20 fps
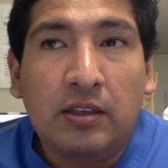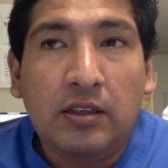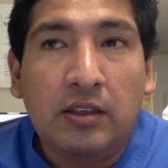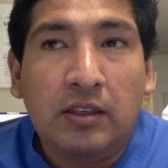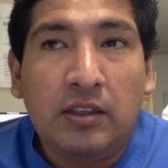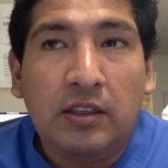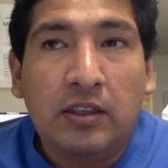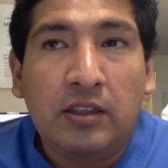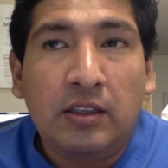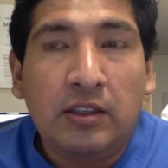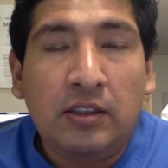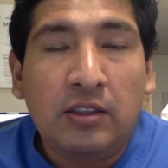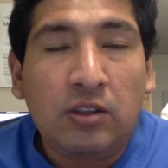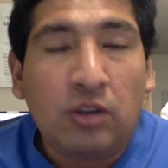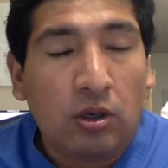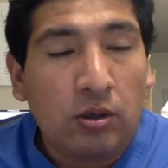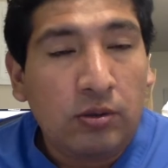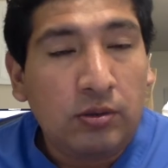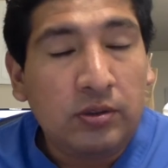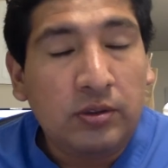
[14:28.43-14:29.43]
it
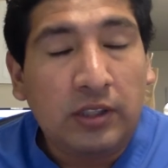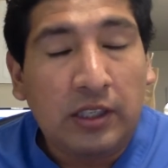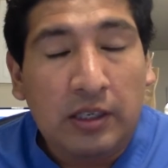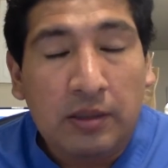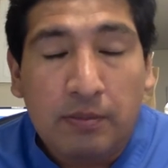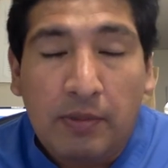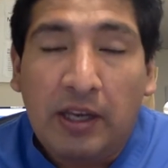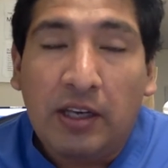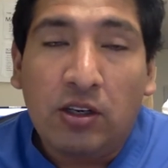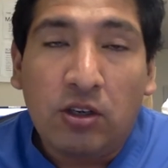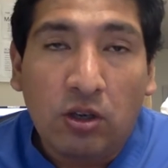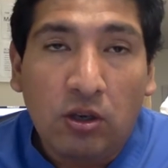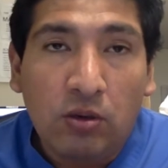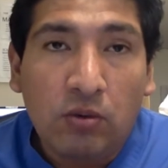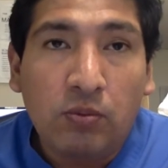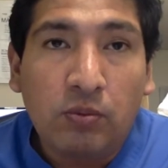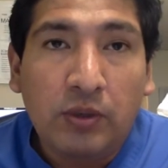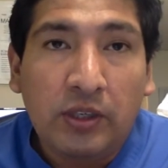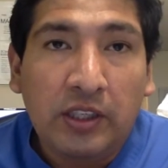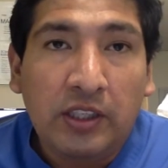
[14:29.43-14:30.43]
may
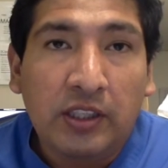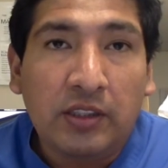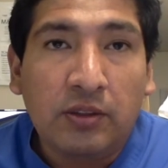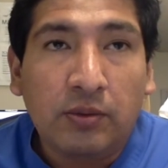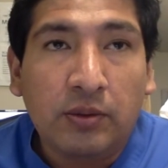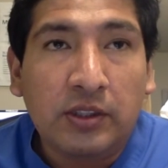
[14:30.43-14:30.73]
come with